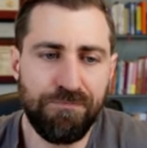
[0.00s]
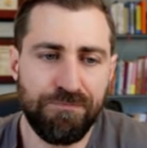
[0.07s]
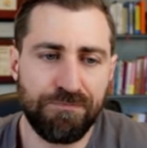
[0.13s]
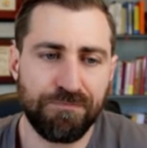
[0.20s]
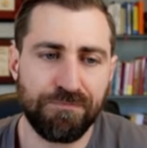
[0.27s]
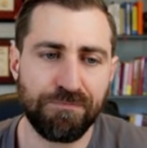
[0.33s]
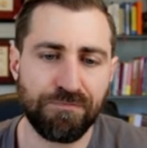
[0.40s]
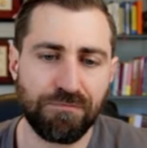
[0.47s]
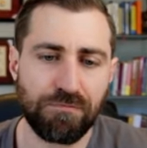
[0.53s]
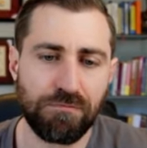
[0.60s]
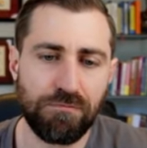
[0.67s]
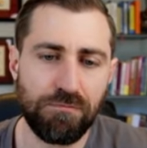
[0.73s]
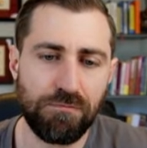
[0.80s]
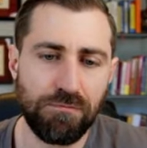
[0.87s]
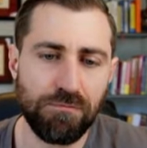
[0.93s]

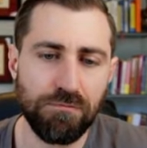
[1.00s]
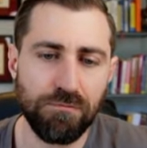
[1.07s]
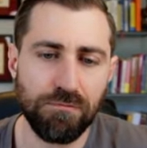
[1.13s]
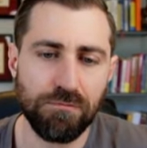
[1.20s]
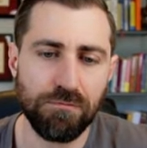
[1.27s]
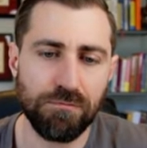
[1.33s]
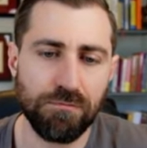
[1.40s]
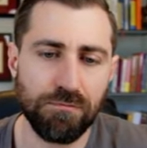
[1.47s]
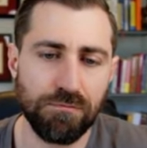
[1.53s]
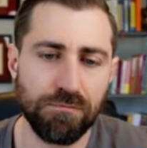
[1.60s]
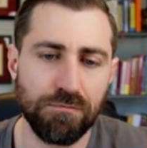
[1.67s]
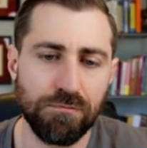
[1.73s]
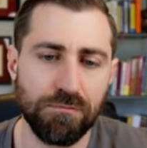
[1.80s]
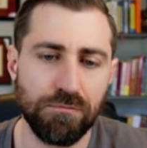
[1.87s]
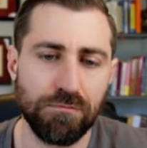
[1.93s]

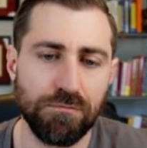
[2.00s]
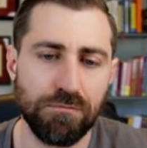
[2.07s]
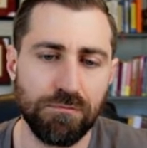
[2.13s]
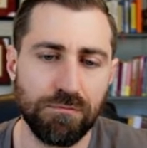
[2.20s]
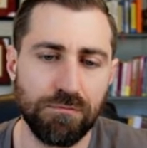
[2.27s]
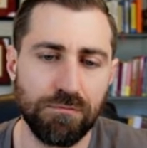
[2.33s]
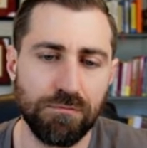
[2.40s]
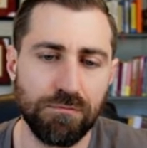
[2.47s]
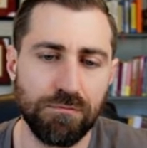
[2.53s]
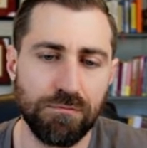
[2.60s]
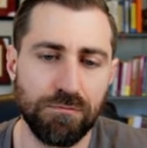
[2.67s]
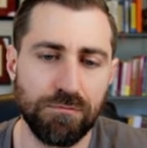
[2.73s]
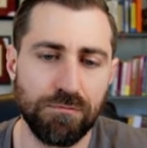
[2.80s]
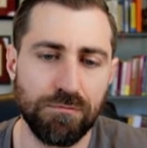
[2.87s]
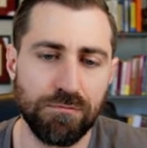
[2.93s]

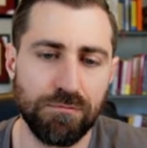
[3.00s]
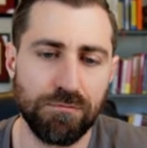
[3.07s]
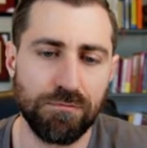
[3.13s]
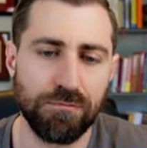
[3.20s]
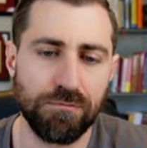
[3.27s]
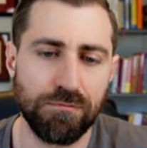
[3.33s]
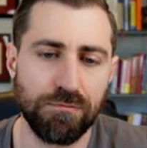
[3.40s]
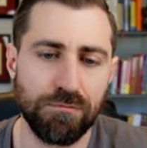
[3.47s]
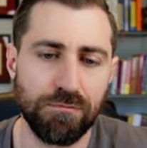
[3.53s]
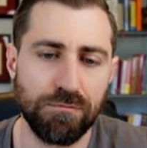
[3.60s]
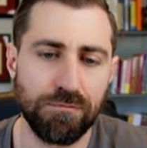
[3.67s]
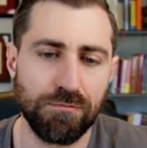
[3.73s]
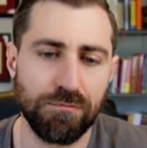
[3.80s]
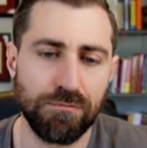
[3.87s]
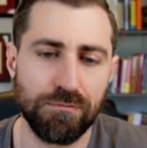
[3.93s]

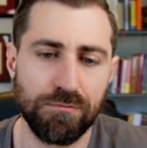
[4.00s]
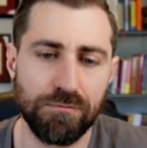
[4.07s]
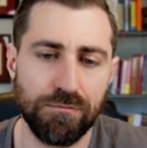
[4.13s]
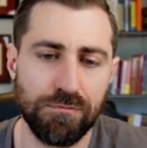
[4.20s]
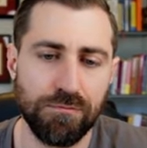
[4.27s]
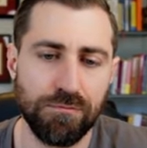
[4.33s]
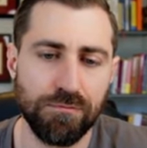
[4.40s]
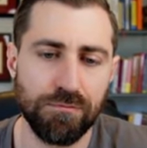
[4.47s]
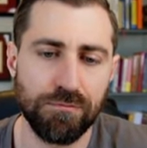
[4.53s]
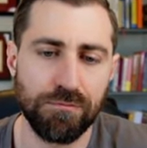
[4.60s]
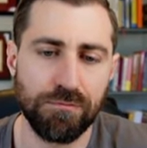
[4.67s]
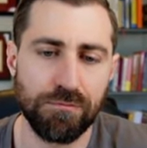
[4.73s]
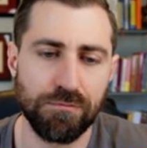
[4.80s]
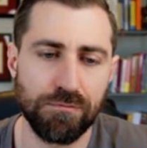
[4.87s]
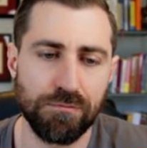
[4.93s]

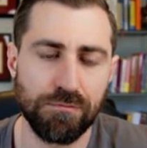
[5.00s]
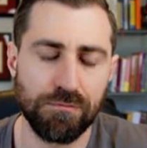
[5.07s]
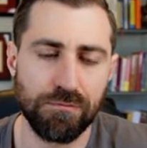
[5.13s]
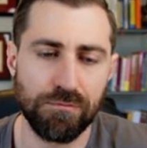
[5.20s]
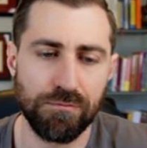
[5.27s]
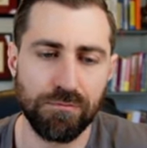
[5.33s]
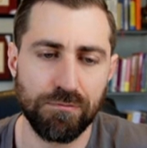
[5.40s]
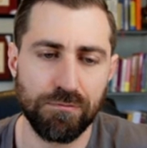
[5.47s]
The person shown says nothing.